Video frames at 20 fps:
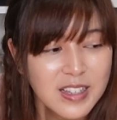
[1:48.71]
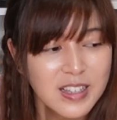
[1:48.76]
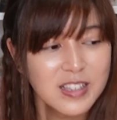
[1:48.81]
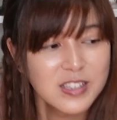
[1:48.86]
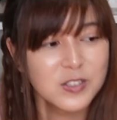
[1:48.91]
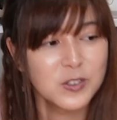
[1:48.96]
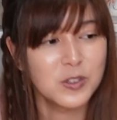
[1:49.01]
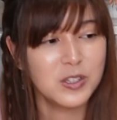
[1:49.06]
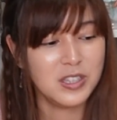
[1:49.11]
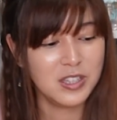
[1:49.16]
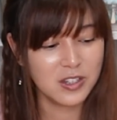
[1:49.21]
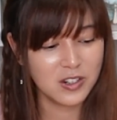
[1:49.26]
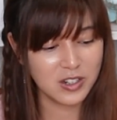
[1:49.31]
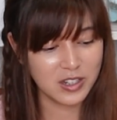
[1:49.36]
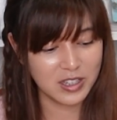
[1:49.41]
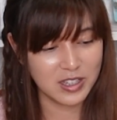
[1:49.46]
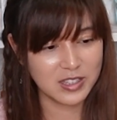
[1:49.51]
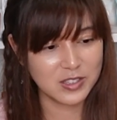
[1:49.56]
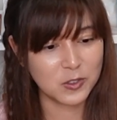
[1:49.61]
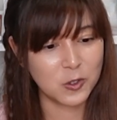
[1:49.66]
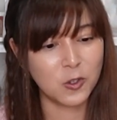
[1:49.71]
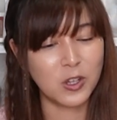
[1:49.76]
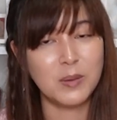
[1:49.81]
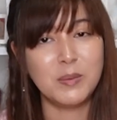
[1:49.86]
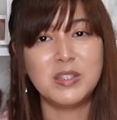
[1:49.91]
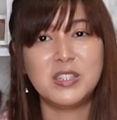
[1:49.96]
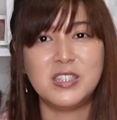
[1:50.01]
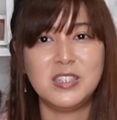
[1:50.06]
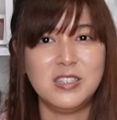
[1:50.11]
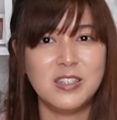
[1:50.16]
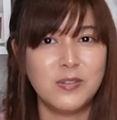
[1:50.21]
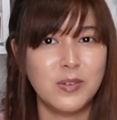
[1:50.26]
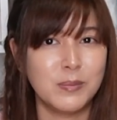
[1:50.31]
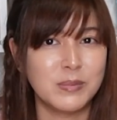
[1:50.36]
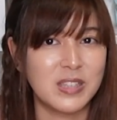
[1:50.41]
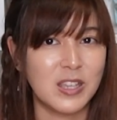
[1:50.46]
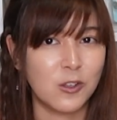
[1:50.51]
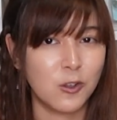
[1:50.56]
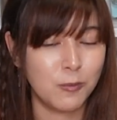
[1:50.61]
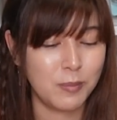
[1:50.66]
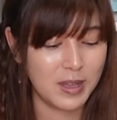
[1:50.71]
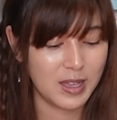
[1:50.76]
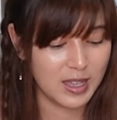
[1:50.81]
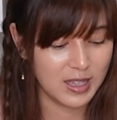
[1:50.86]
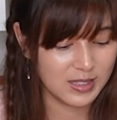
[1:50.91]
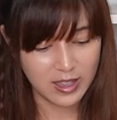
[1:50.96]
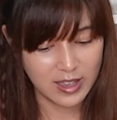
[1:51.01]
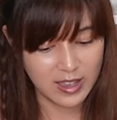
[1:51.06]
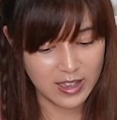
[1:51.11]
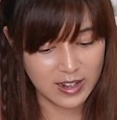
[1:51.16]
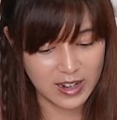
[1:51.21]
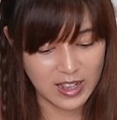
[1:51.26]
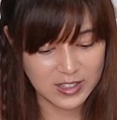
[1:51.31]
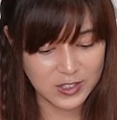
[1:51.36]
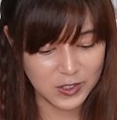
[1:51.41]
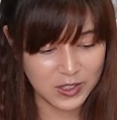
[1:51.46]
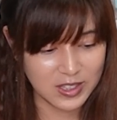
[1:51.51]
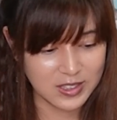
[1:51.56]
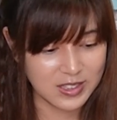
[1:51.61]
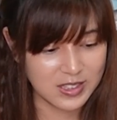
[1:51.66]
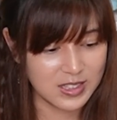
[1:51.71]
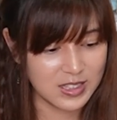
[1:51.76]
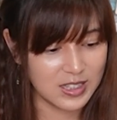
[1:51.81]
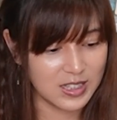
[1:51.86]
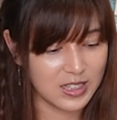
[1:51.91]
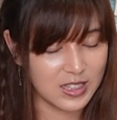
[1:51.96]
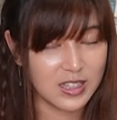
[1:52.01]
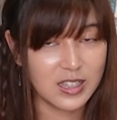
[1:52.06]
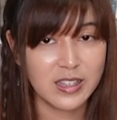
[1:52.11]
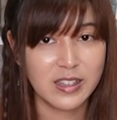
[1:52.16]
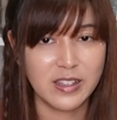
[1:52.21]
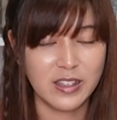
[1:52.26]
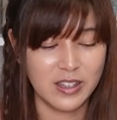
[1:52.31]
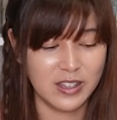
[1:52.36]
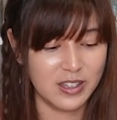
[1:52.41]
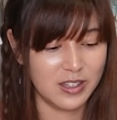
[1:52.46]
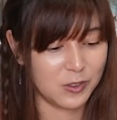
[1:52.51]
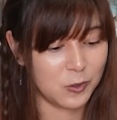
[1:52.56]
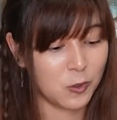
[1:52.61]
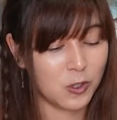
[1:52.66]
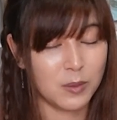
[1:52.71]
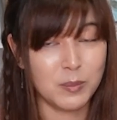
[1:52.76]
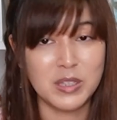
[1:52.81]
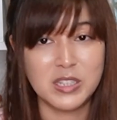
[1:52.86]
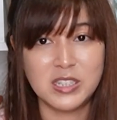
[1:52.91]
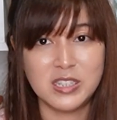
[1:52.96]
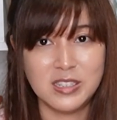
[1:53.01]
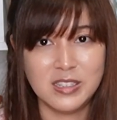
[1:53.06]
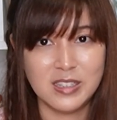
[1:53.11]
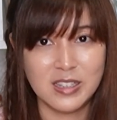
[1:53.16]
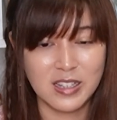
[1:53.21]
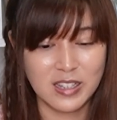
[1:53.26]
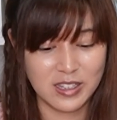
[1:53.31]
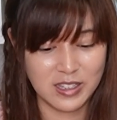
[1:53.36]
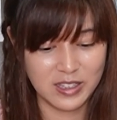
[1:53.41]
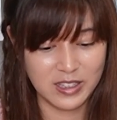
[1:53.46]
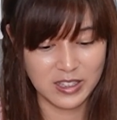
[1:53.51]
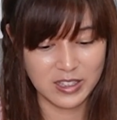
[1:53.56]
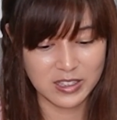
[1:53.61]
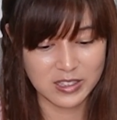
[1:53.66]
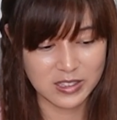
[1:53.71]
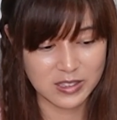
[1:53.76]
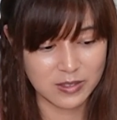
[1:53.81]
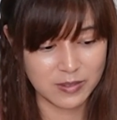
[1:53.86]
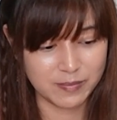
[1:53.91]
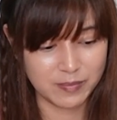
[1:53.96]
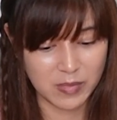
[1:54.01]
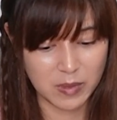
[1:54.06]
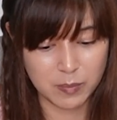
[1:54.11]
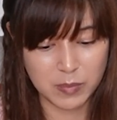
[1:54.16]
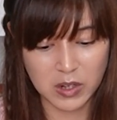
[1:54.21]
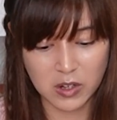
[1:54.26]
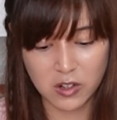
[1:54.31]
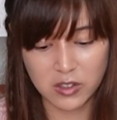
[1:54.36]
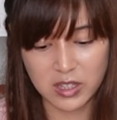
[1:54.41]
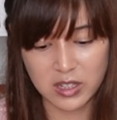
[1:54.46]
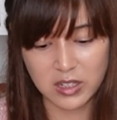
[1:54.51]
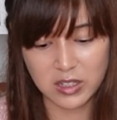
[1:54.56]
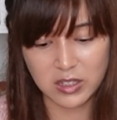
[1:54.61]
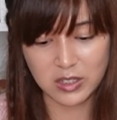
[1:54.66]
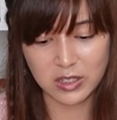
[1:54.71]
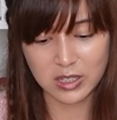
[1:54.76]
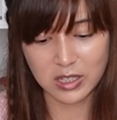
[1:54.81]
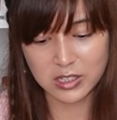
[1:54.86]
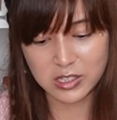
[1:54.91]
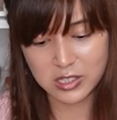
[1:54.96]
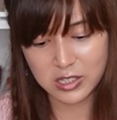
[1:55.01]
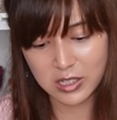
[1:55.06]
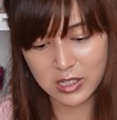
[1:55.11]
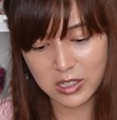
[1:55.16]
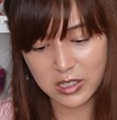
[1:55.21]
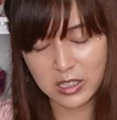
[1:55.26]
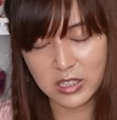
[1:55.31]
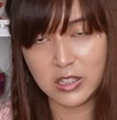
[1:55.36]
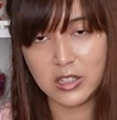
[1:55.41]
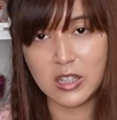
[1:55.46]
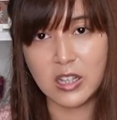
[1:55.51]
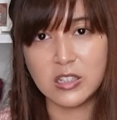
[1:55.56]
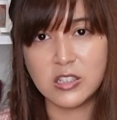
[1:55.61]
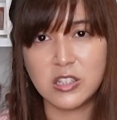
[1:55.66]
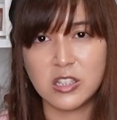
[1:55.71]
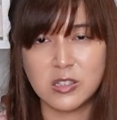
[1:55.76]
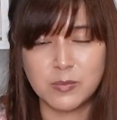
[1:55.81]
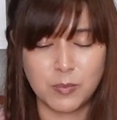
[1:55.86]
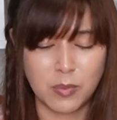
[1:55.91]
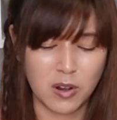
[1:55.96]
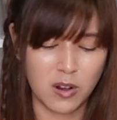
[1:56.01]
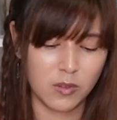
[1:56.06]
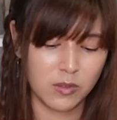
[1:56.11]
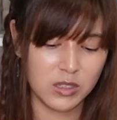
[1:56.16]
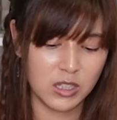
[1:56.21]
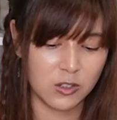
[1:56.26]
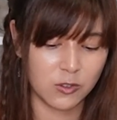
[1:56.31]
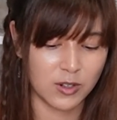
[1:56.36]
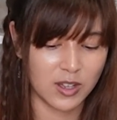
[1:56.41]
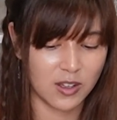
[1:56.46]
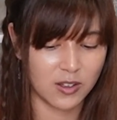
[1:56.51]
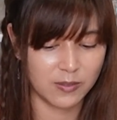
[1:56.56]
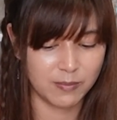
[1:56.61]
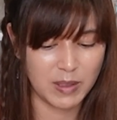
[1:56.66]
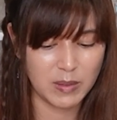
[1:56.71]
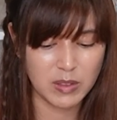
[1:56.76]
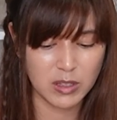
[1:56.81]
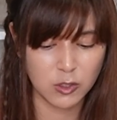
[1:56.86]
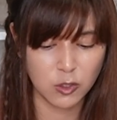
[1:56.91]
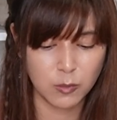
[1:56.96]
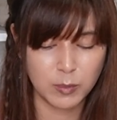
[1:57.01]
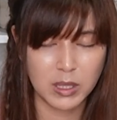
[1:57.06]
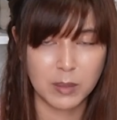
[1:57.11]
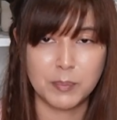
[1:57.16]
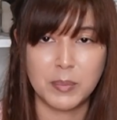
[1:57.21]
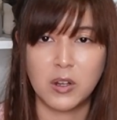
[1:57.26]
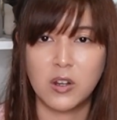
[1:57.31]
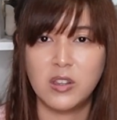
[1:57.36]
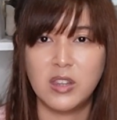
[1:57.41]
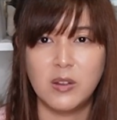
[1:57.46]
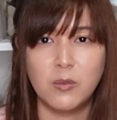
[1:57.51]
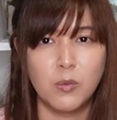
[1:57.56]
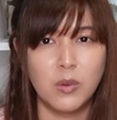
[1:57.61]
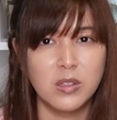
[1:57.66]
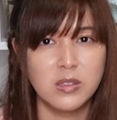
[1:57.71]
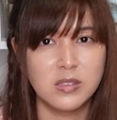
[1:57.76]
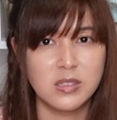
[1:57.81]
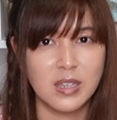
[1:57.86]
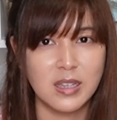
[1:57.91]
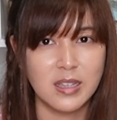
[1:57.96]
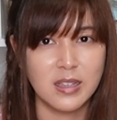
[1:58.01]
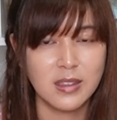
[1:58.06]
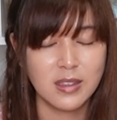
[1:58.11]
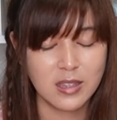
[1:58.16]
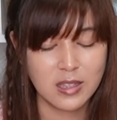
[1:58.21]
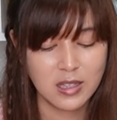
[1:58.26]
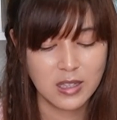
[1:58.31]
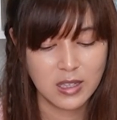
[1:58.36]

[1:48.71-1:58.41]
So here is Kogami Shinya from Psycho-Pass, and as you can see, Kogami Shinya is bigger than Inuyasha. Inuyasha is probably around, maybe a little bit bigger than 1/10.